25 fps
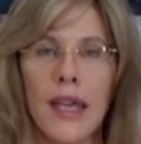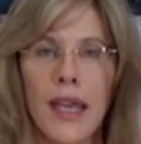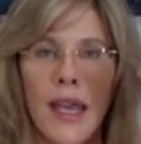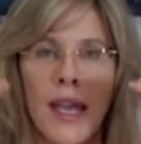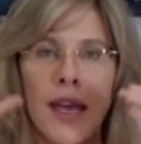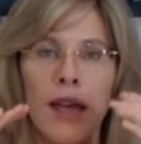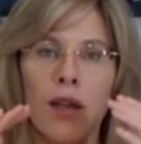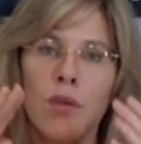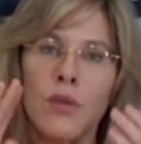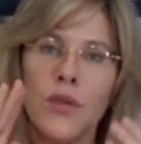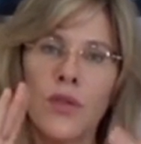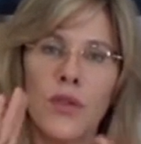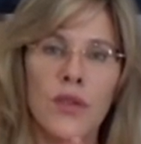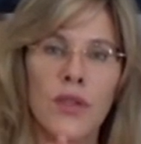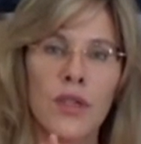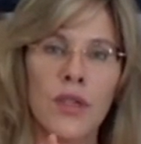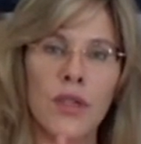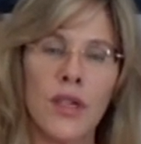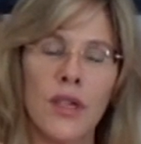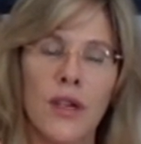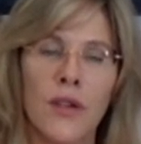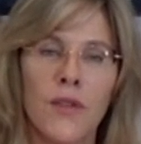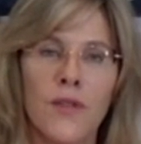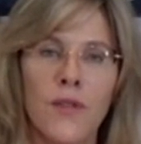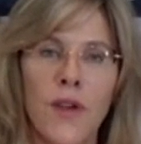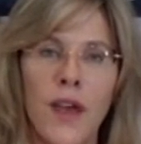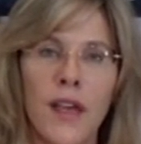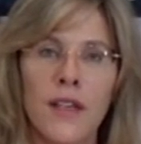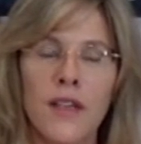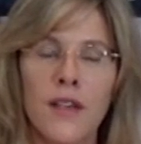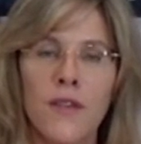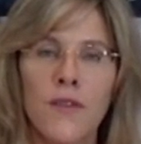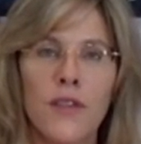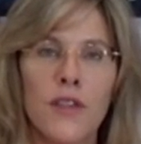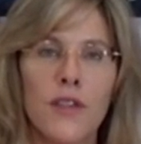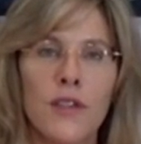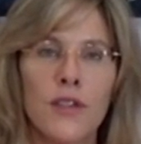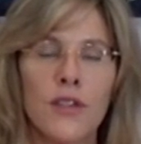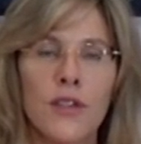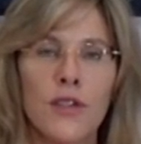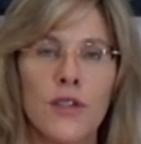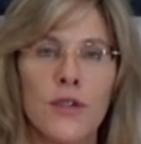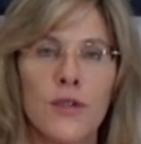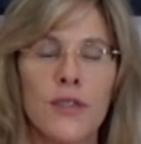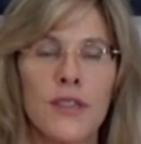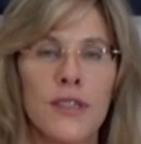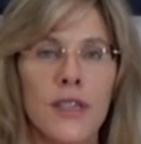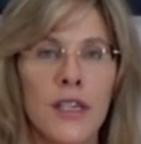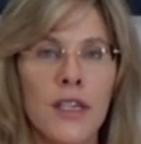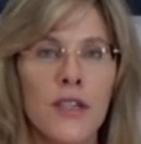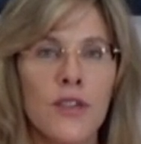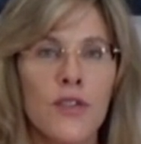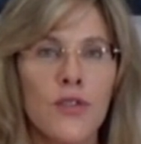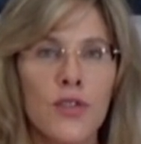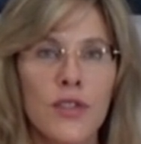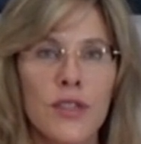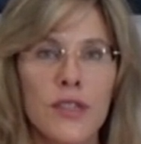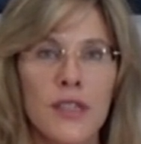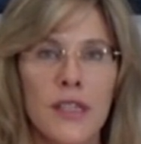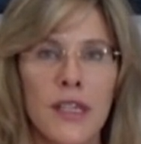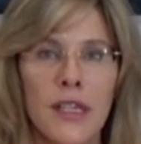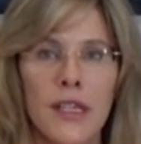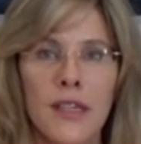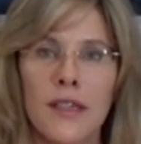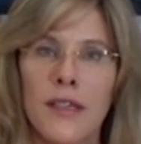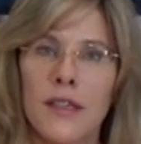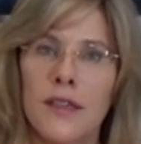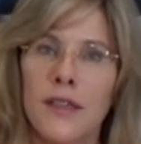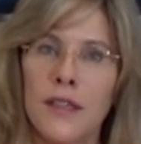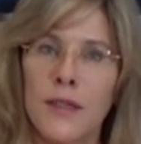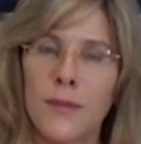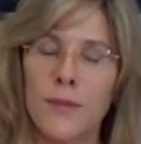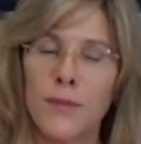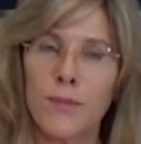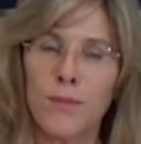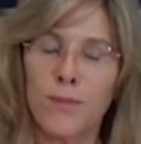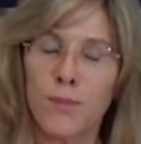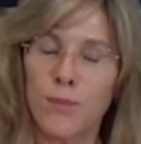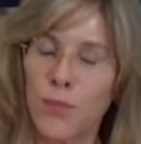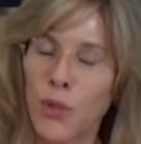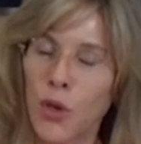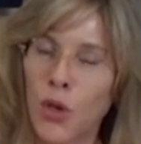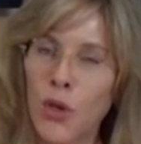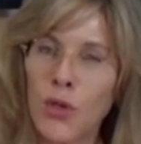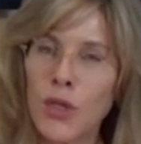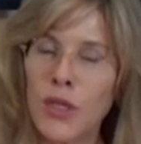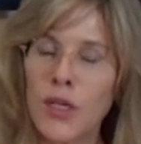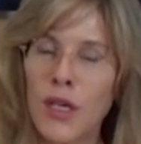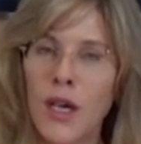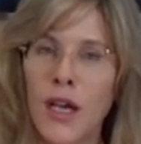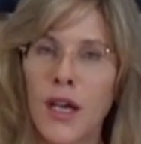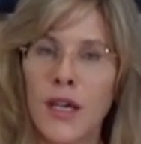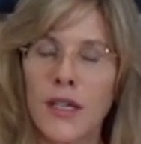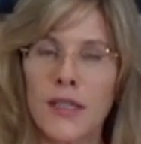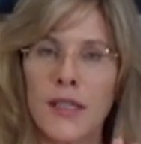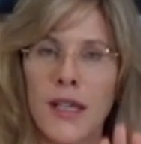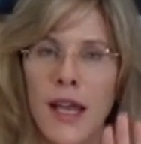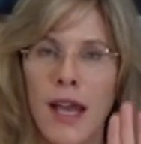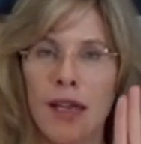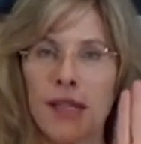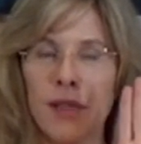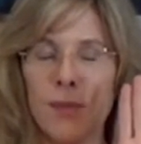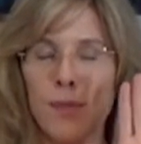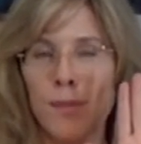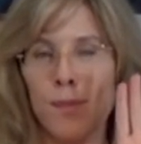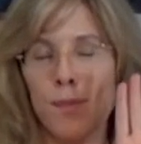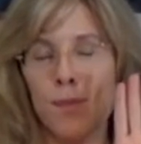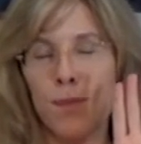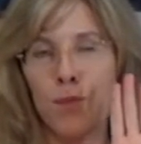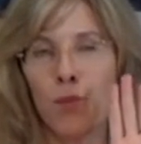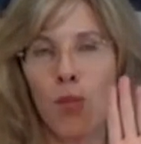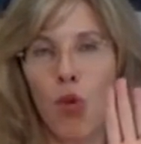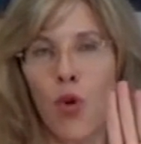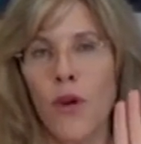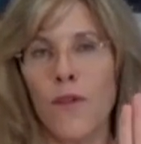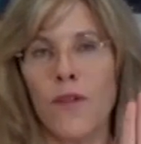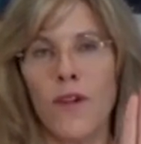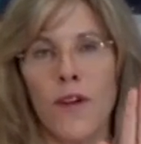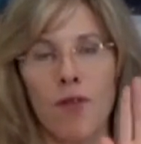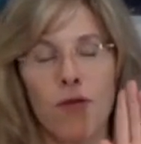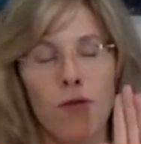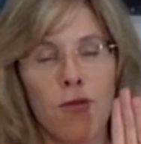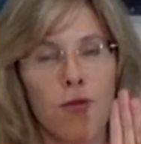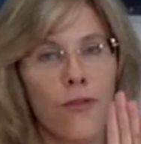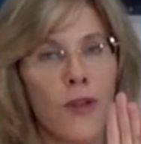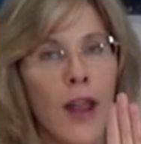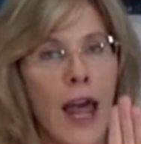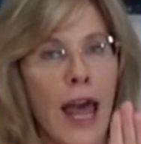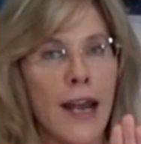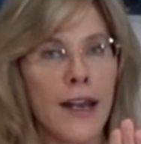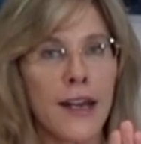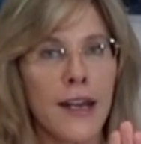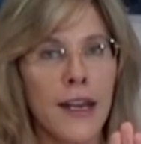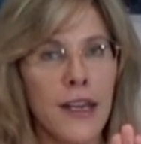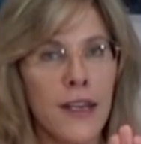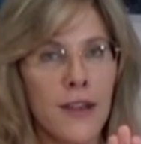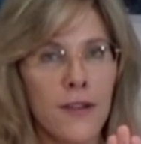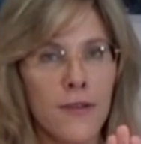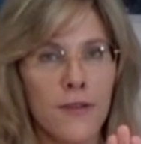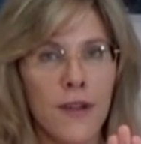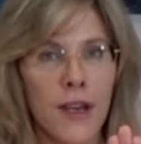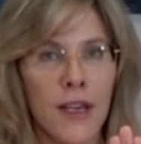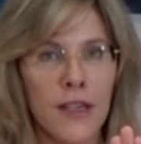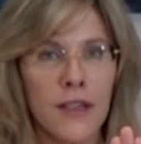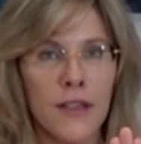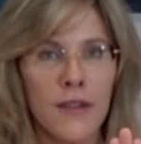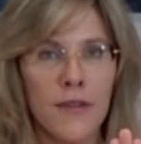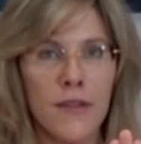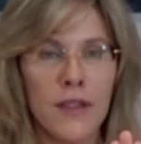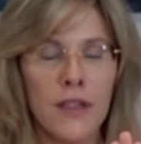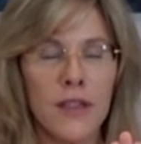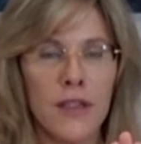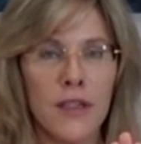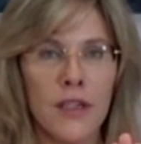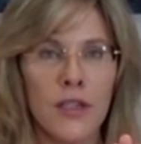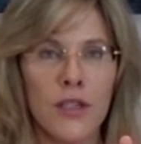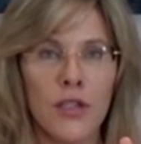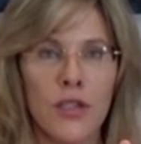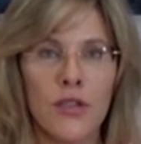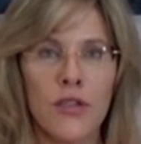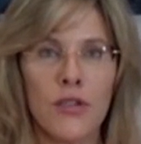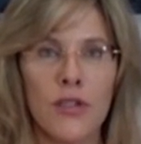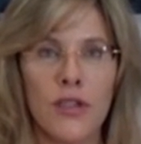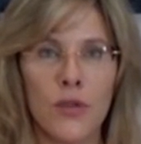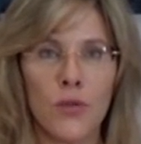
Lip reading: And the effect of the two is interesting that the Botox has more of a flattening effect of the tissues.